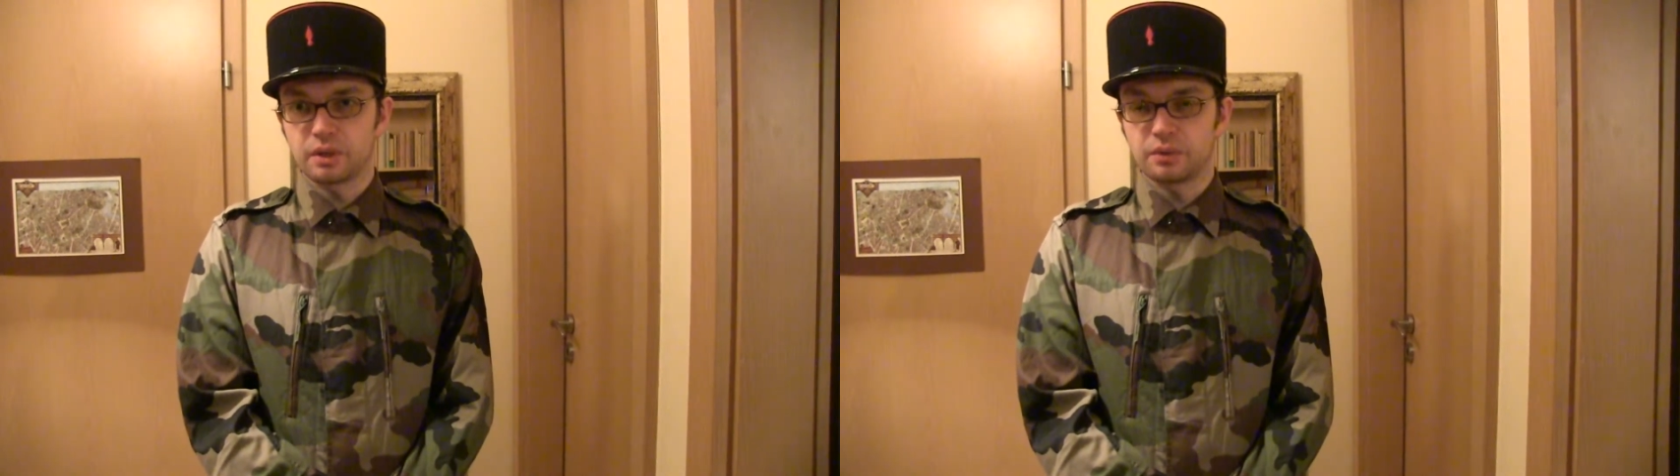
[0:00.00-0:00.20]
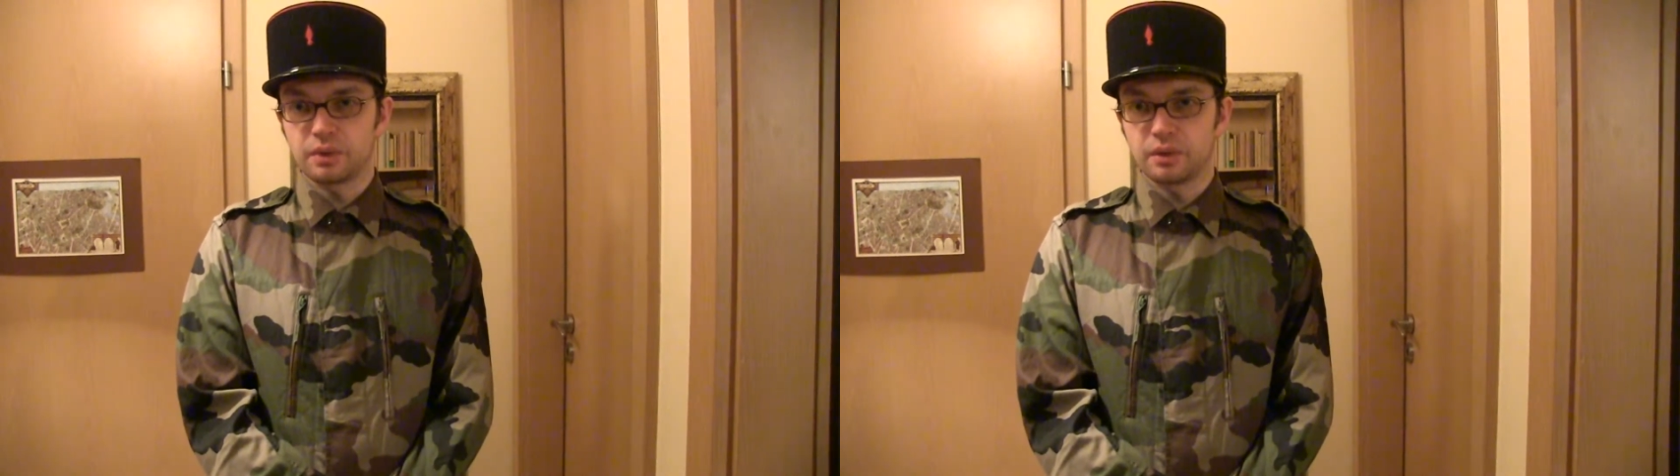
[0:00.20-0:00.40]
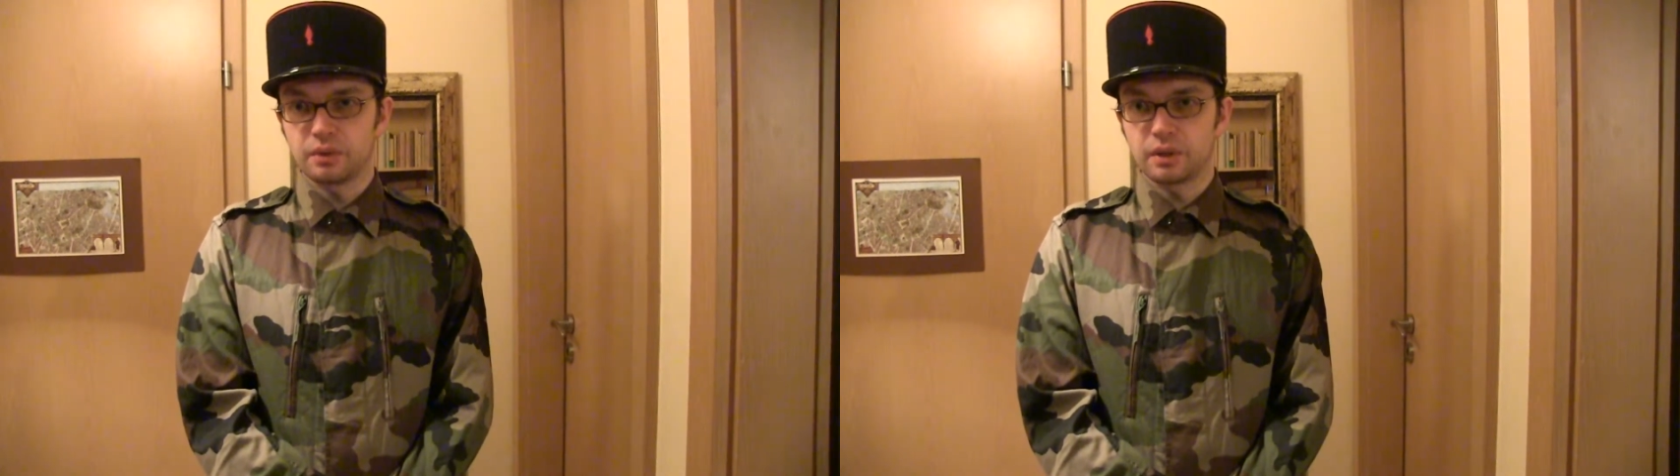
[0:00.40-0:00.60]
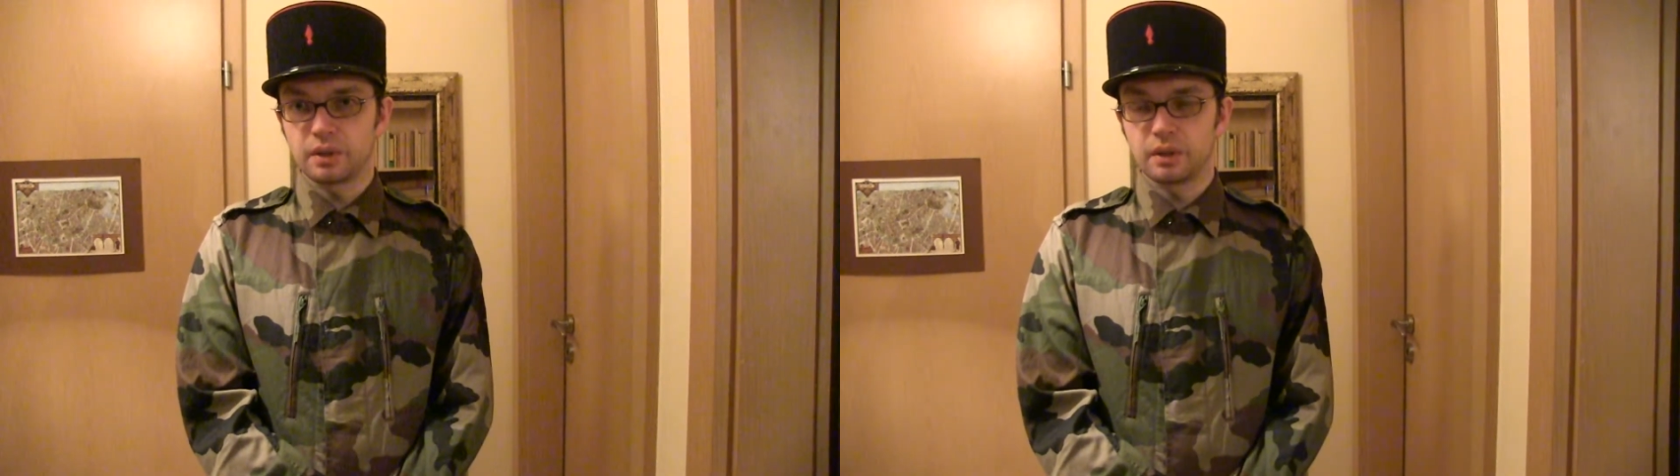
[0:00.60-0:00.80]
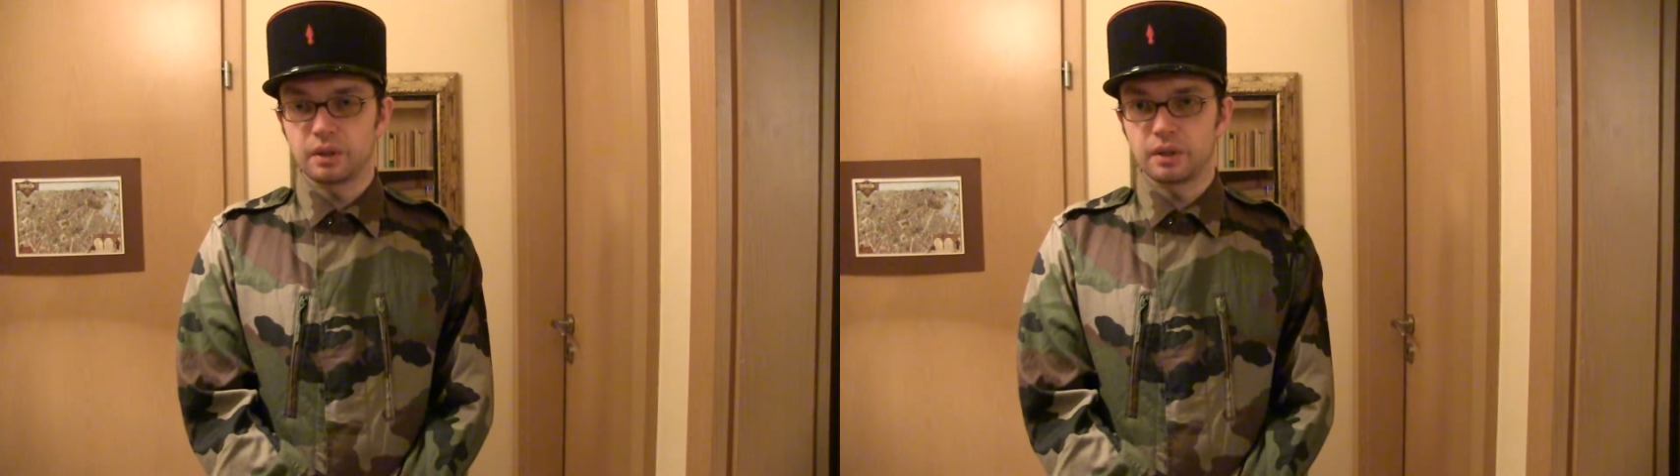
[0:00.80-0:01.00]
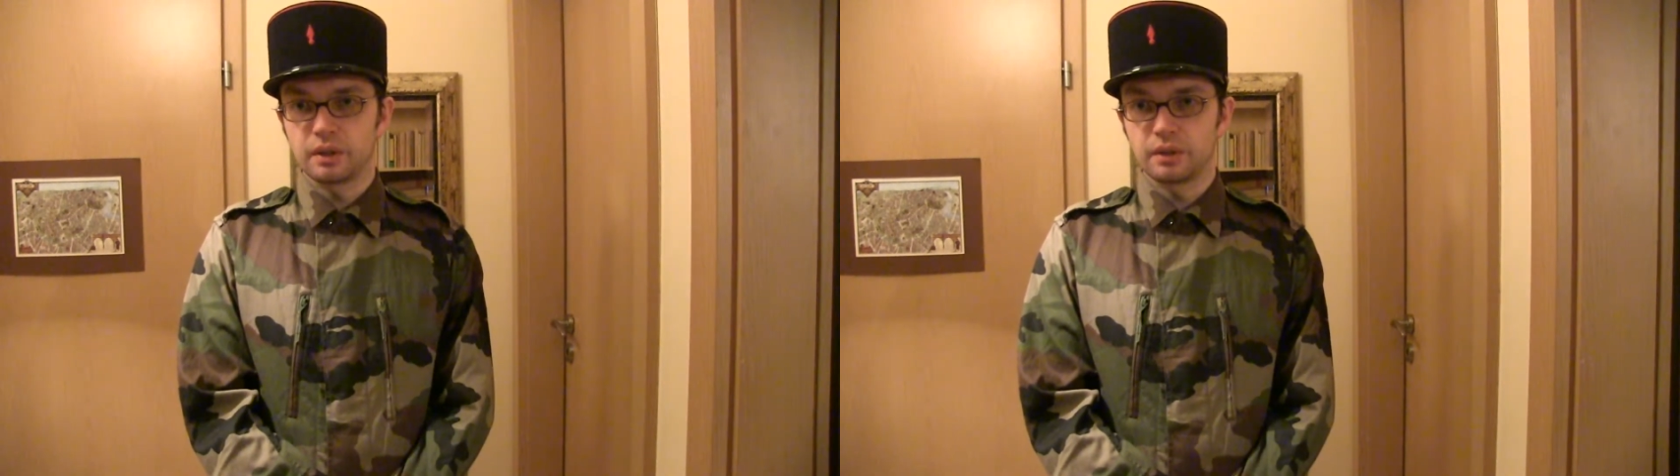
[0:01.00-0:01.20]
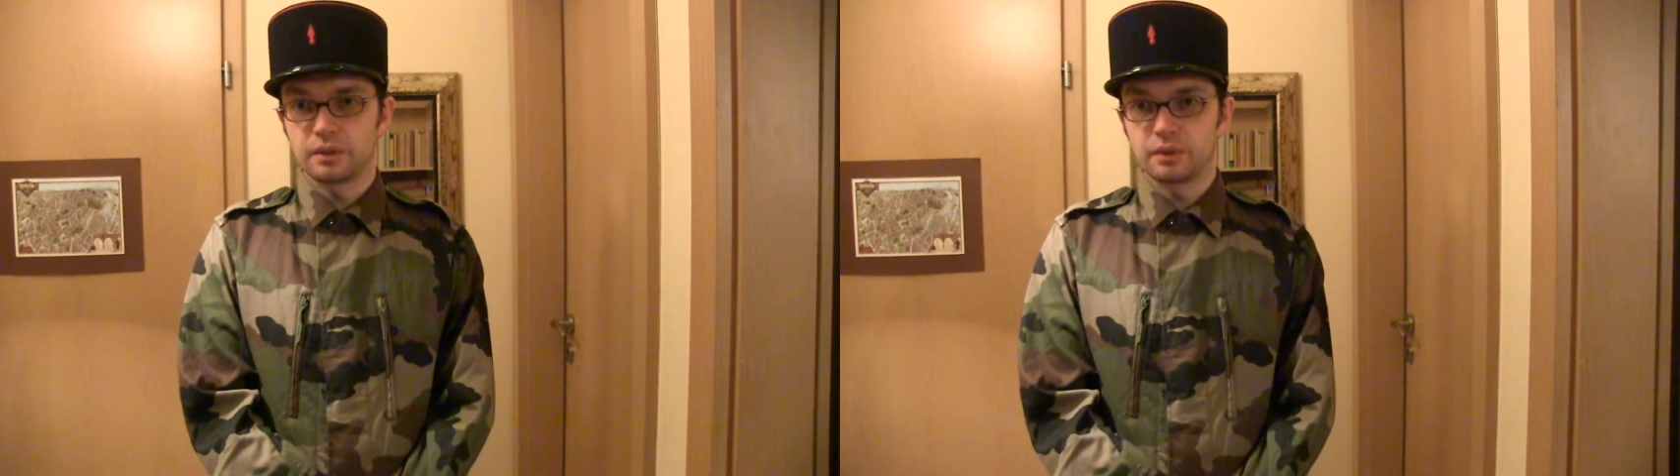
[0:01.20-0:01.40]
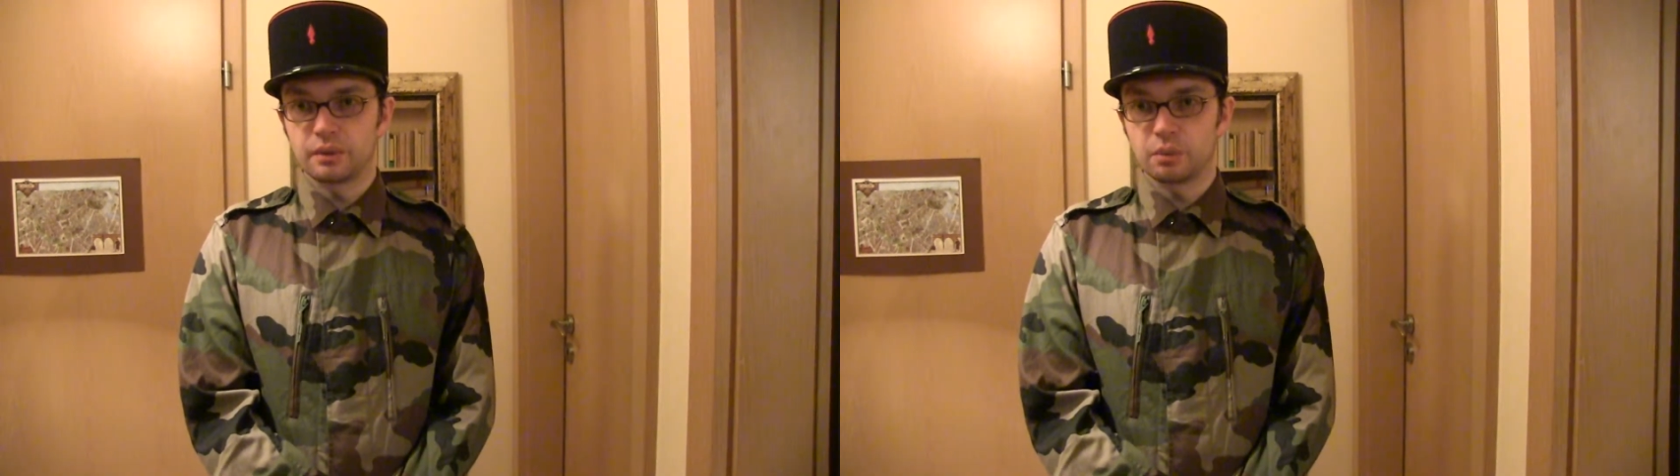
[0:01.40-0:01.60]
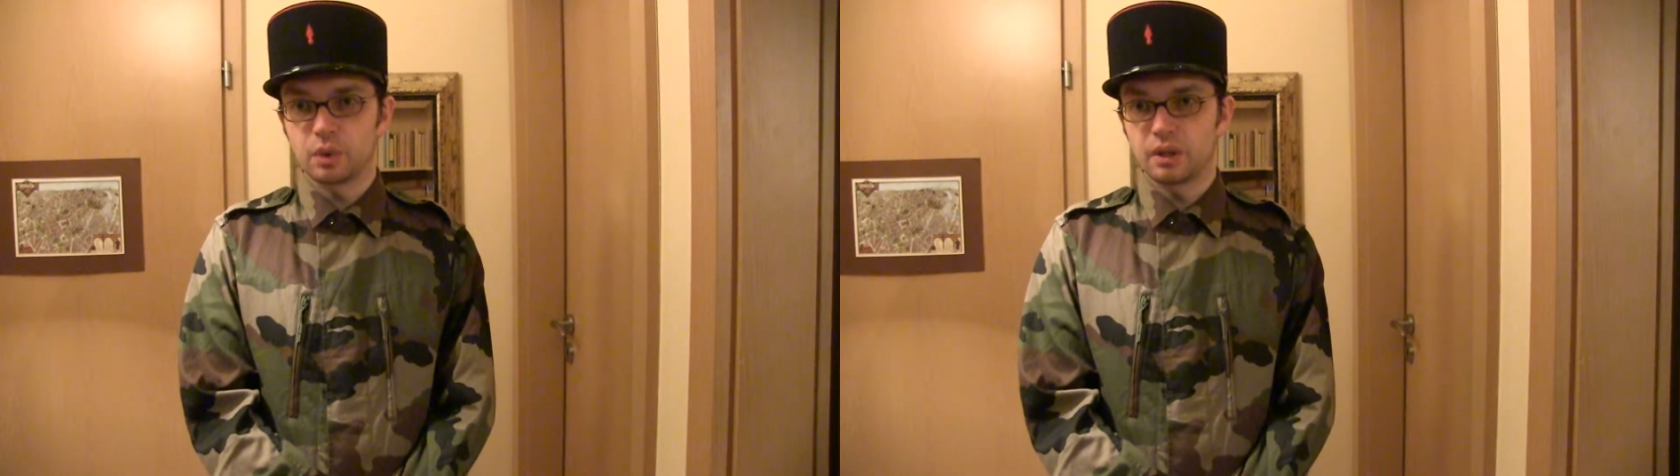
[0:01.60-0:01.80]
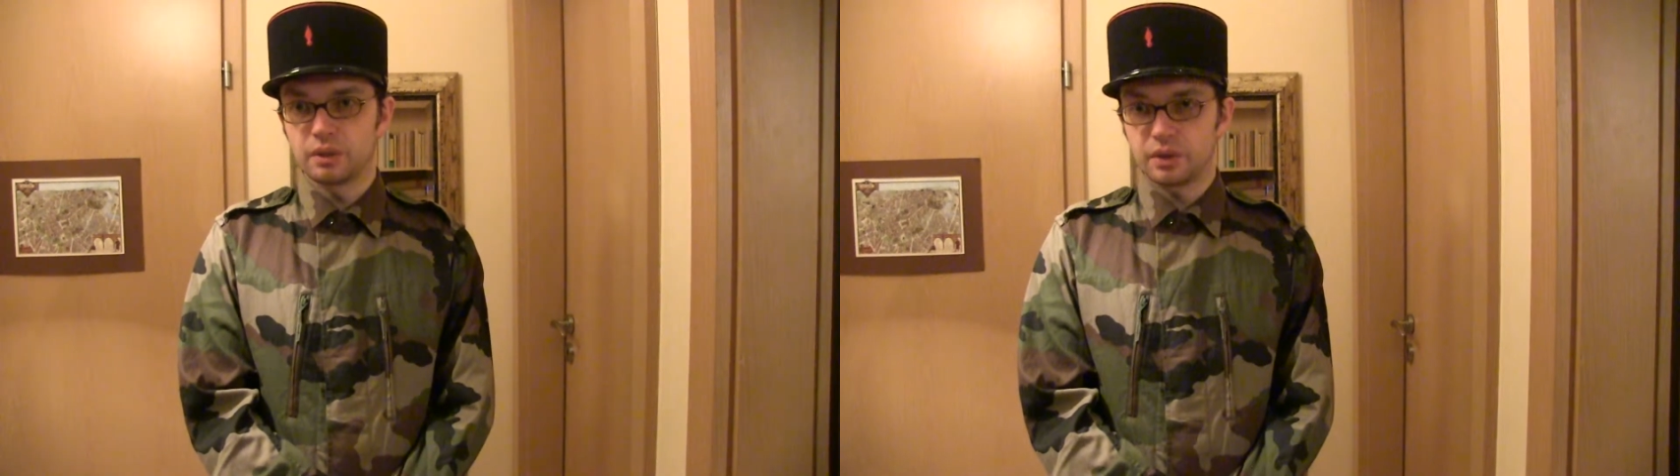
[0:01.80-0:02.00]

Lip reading: have were